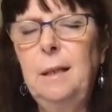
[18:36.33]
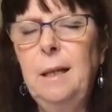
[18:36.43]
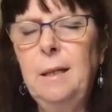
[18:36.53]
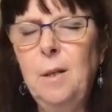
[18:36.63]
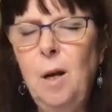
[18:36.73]

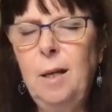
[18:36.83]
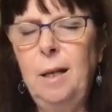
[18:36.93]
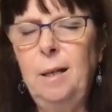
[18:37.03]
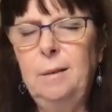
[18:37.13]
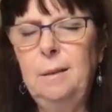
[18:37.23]

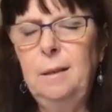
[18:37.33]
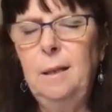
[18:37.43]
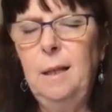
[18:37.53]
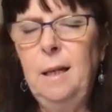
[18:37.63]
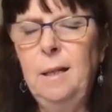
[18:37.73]
igniting
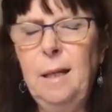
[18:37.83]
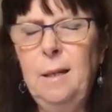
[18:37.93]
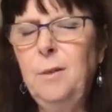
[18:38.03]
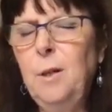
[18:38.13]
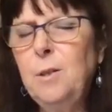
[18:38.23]
and
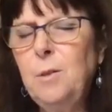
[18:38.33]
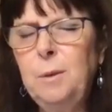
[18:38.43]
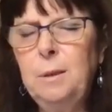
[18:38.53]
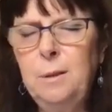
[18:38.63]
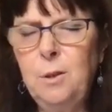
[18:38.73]
in various
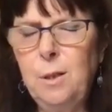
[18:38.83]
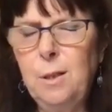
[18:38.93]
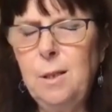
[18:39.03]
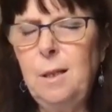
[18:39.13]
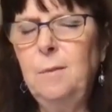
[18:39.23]

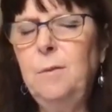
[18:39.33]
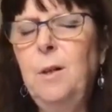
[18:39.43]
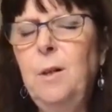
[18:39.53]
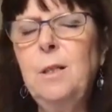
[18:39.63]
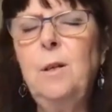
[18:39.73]
religions and
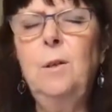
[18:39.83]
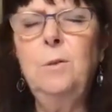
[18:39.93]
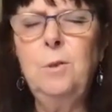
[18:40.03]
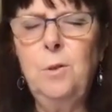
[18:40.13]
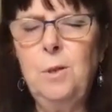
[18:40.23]
various
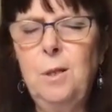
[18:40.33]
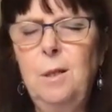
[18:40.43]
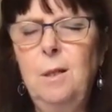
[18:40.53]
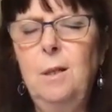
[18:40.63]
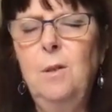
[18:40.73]
cultures
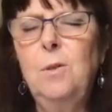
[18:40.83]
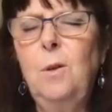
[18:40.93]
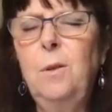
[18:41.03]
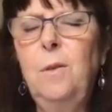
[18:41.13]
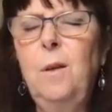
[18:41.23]

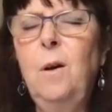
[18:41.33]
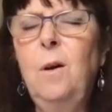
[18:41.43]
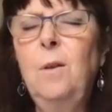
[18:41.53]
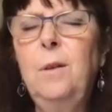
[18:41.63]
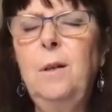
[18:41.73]
so that the
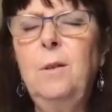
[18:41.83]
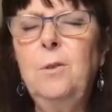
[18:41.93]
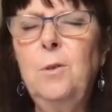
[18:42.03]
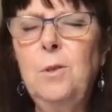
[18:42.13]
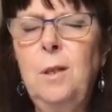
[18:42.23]
all the
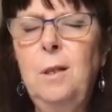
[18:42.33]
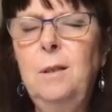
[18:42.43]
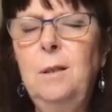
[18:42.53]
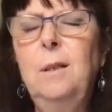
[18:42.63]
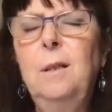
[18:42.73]
cultures
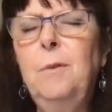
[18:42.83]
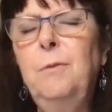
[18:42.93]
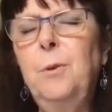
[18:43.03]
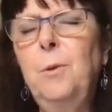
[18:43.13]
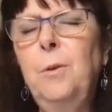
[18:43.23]
can
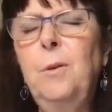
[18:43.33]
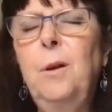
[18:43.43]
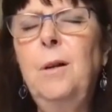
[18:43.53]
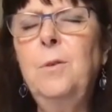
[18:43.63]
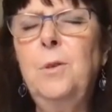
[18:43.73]
further
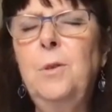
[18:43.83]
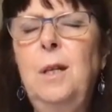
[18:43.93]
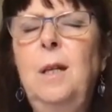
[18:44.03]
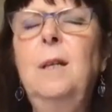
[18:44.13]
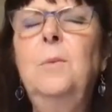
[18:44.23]

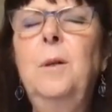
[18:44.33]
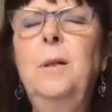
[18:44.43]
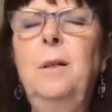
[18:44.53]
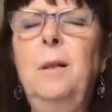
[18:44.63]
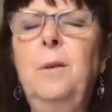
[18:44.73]
understand
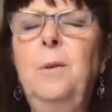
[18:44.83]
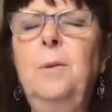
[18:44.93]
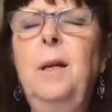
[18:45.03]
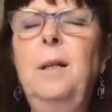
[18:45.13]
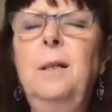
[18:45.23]
one another
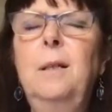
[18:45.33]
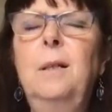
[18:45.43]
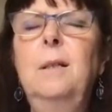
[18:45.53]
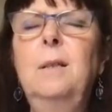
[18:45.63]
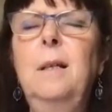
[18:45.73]
and
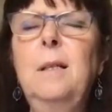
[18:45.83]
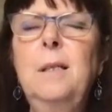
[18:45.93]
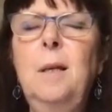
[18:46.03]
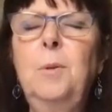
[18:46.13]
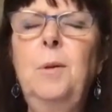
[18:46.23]
less
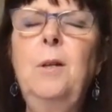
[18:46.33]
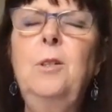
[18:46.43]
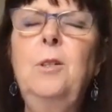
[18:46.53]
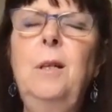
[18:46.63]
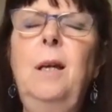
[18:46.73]

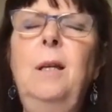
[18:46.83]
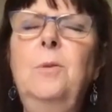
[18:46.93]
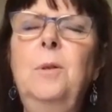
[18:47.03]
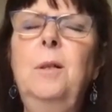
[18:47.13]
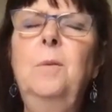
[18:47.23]
separation,
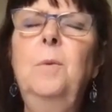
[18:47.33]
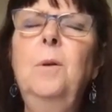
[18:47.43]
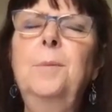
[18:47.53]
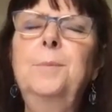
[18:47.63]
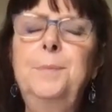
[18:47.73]
hatred, and
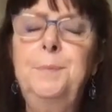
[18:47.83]
war.